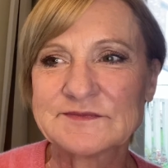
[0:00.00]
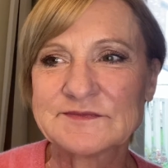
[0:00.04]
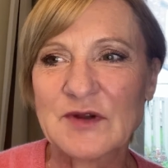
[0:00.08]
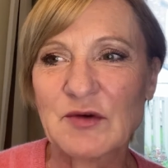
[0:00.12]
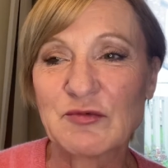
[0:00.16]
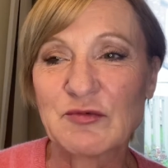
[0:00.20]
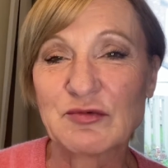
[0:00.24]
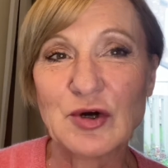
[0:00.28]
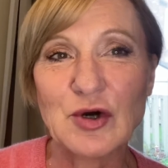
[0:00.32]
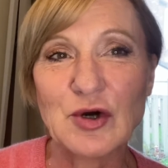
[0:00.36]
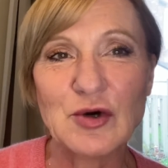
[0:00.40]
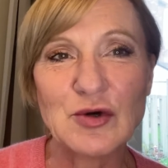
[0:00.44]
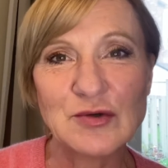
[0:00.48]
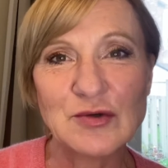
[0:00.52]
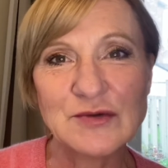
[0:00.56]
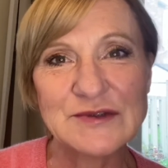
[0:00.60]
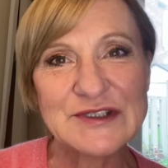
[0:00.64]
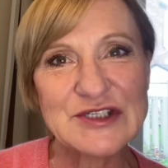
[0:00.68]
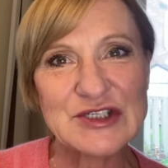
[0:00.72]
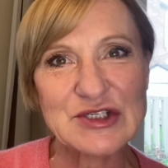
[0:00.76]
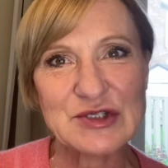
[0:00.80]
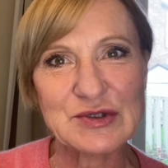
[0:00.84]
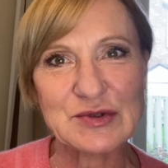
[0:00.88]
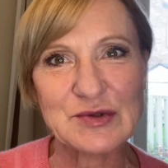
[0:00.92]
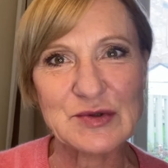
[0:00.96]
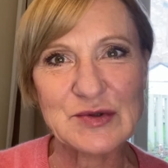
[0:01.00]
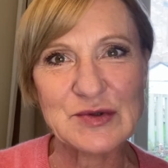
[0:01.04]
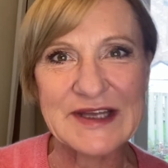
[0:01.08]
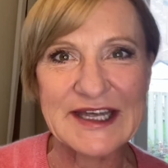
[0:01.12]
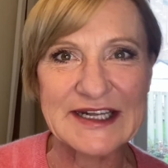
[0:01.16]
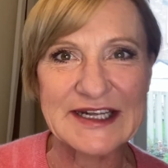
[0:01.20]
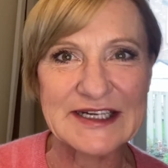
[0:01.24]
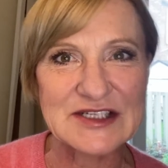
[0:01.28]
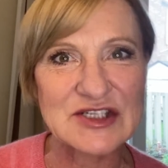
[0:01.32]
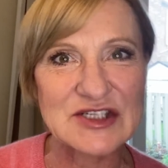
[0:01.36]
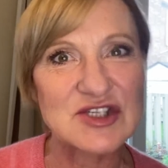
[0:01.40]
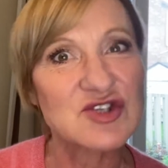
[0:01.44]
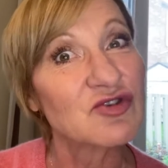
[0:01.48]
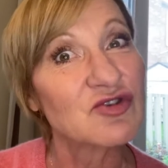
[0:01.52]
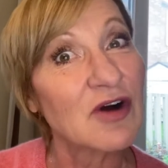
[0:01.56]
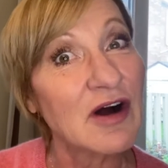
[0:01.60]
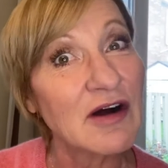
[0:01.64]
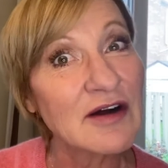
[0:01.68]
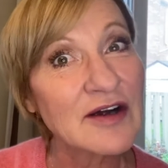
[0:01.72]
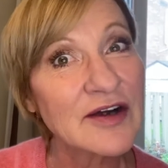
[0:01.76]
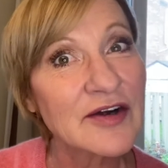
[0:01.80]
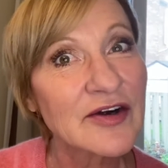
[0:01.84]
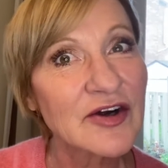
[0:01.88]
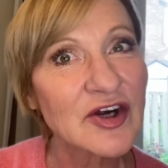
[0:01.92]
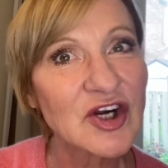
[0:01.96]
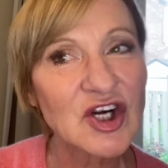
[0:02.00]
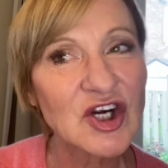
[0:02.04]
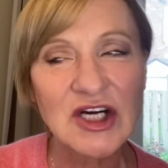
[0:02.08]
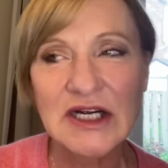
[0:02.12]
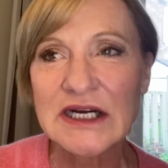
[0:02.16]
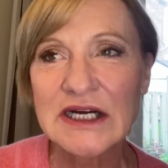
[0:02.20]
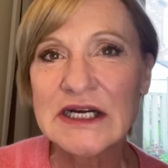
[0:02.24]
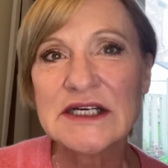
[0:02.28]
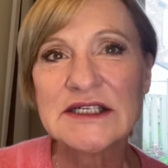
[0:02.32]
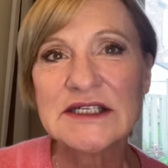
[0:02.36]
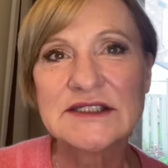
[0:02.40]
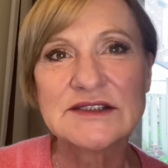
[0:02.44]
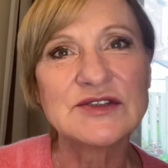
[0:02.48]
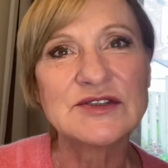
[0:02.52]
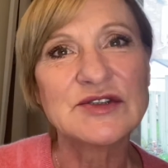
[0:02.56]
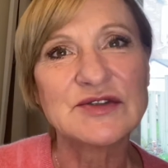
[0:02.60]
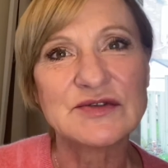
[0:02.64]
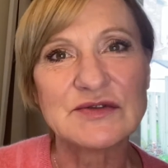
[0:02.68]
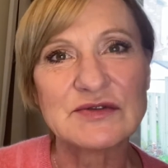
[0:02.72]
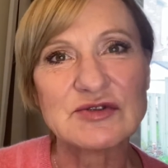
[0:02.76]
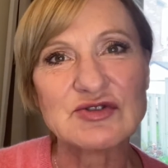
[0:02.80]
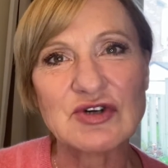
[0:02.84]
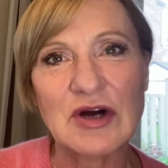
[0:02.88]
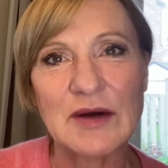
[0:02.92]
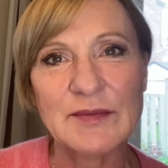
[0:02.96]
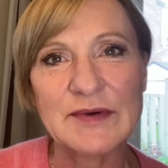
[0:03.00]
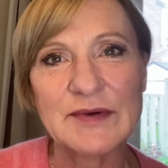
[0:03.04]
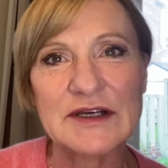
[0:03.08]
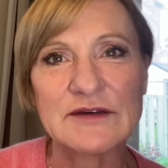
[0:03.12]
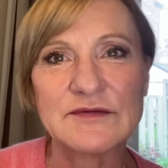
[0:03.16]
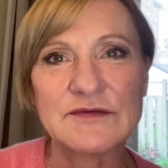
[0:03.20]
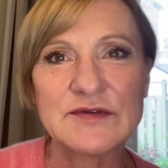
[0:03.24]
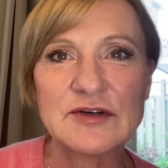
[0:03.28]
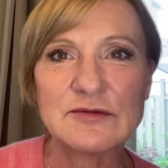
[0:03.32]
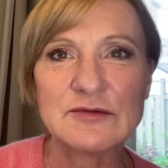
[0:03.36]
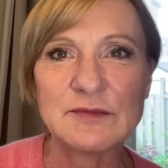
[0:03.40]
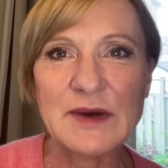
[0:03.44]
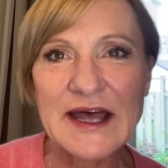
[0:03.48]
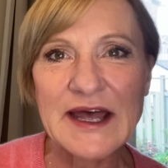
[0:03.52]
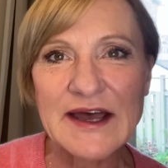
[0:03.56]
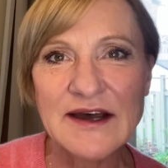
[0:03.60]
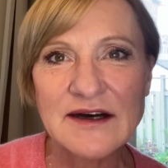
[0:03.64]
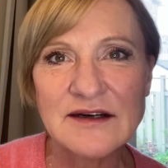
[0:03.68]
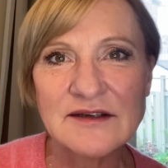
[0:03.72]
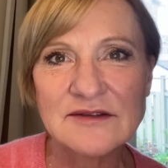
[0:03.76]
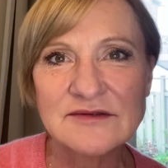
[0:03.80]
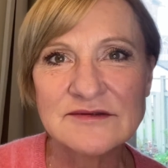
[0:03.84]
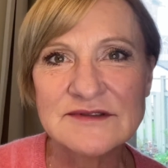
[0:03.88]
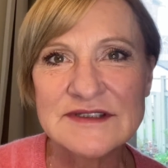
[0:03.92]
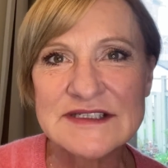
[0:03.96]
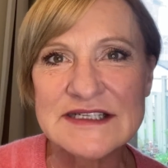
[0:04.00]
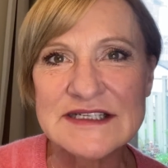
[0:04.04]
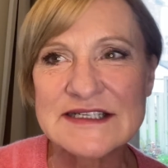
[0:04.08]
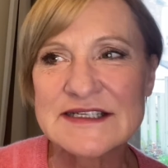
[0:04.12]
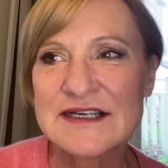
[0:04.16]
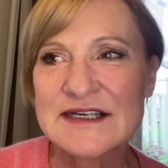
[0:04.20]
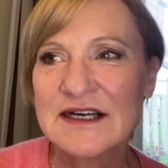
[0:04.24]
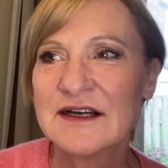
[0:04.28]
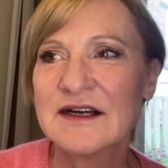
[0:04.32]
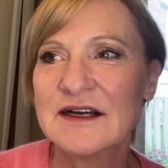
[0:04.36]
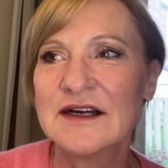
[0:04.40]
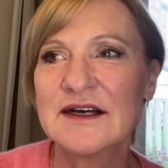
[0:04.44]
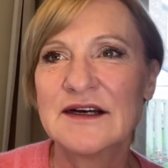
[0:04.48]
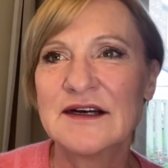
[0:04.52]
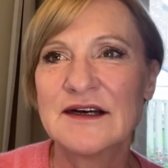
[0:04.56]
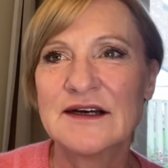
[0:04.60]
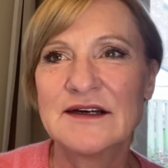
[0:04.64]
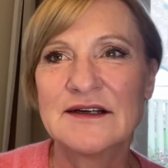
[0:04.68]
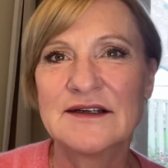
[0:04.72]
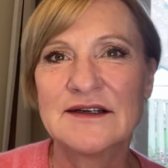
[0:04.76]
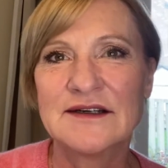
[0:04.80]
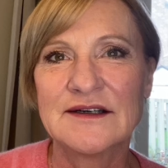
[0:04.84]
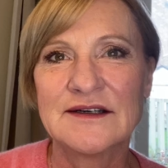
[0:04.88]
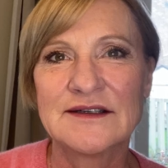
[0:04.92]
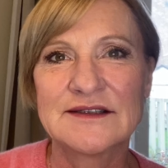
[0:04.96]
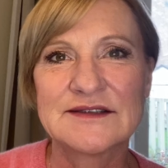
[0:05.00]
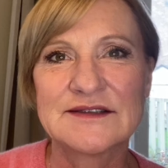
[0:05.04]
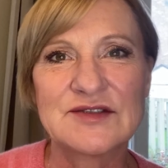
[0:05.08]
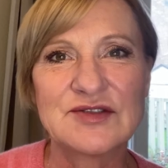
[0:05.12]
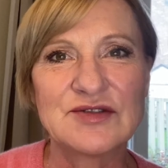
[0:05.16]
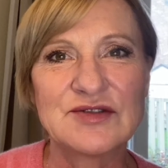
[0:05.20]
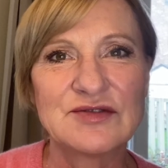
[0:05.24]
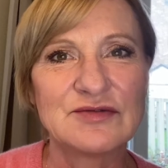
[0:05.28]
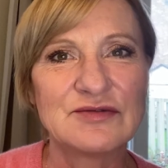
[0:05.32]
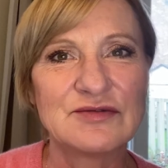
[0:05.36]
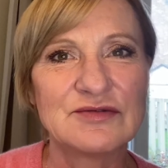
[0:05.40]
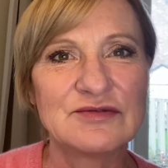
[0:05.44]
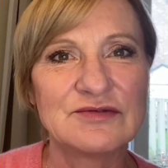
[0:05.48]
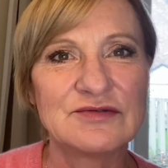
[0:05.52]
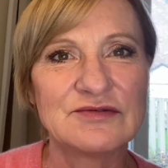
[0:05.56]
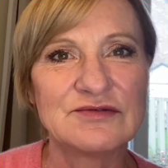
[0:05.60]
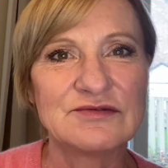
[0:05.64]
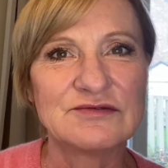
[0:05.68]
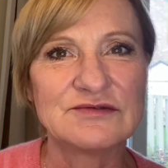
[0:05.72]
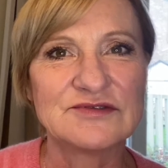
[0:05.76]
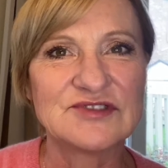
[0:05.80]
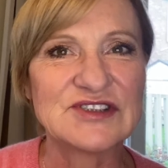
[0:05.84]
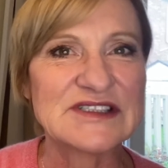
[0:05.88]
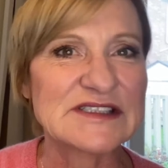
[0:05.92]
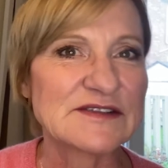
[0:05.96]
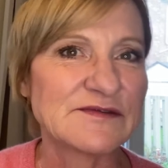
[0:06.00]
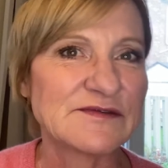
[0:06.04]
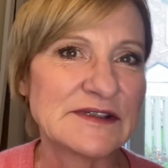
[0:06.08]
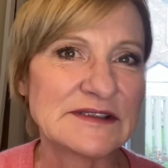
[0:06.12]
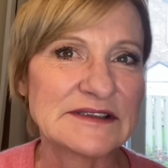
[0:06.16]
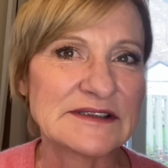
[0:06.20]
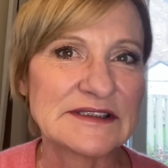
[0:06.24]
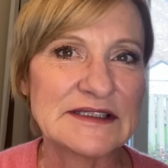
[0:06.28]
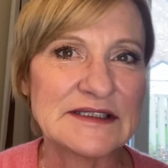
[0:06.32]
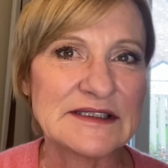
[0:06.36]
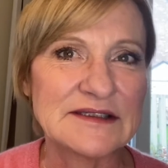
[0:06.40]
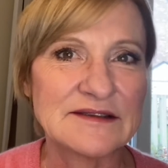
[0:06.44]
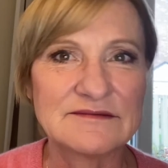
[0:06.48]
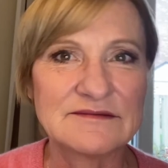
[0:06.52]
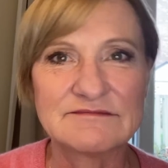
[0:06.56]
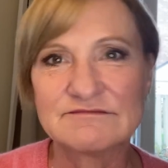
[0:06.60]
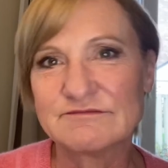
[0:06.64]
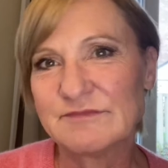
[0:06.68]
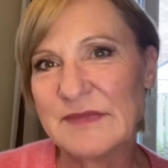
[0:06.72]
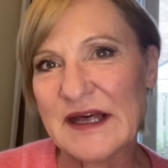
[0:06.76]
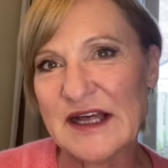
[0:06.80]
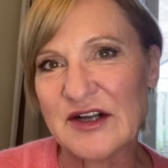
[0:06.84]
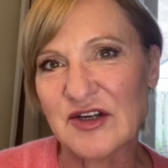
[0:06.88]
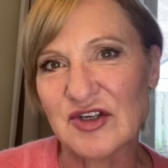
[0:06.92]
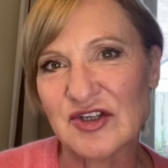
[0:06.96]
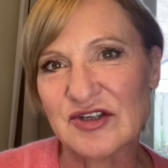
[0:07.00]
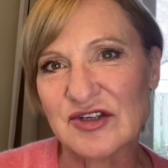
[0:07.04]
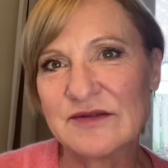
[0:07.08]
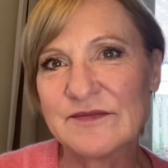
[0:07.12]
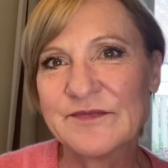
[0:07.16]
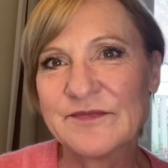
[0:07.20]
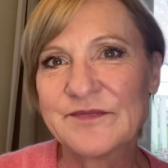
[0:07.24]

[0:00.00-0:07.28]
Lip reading: road to getting stronger, to dropping a few pounds, to just feeling better.